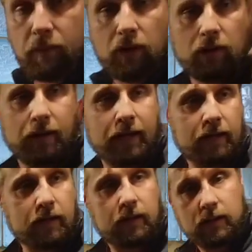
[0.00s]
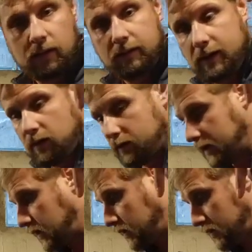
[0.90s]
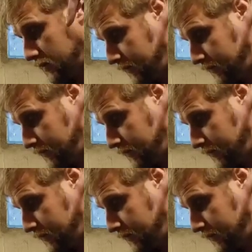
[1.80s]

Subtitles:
I'll put a link down there,